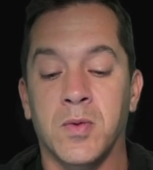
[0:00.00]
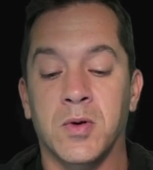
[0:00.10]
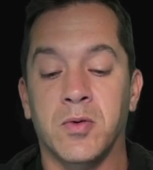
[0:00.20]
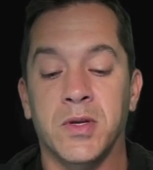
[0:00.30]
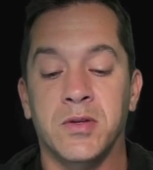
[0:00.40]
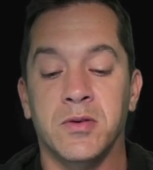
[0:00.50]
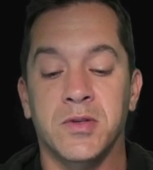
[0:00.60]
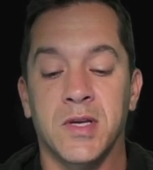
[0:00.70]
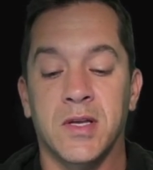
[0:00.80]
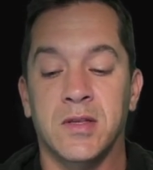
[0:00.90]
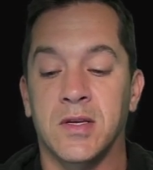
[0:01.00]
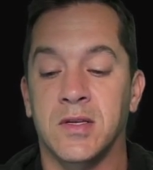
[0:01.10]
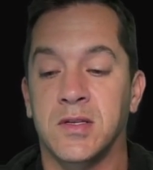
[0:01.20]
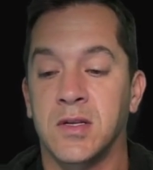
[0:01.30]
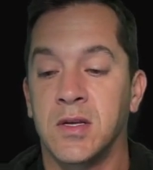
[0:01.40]
going to set
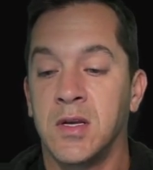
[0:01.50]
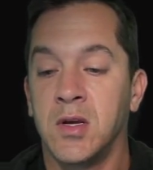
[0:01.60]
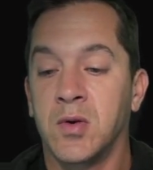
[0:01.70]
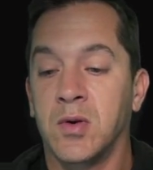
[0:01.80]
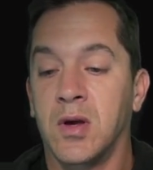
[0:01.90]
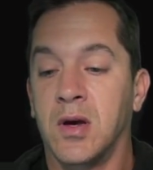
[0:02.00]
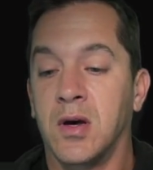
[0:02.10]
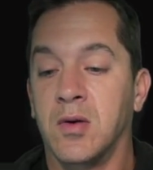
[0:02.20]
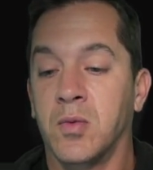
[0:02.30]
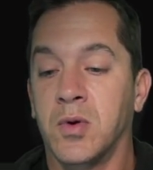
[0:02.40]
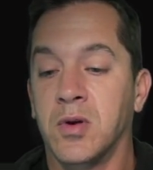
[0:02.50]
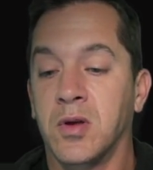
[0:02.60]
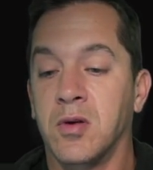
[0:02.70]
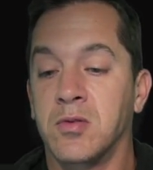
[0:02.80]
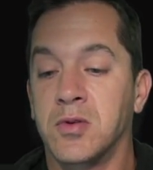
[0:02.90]
this, uh, we're going to
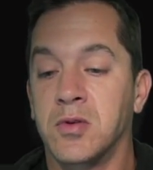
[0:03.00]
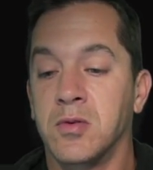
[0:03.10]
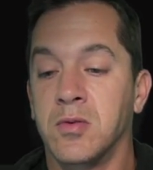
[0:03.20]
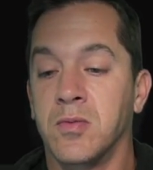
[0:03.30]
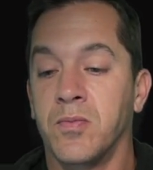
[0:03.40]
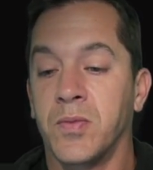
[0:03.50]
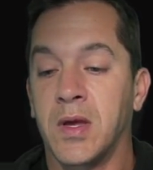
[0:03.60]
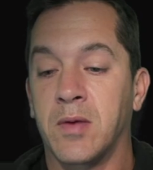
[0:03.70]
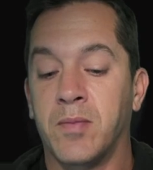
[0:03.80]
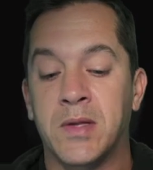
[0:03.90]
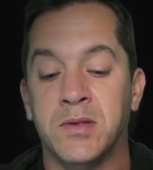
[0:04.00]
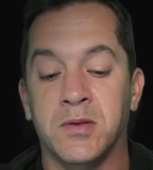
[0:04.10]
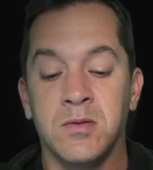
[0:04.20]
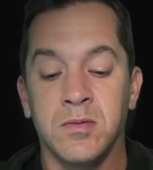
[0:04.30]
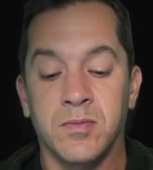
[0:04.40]
go to a
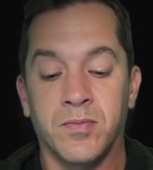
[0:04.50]
pencil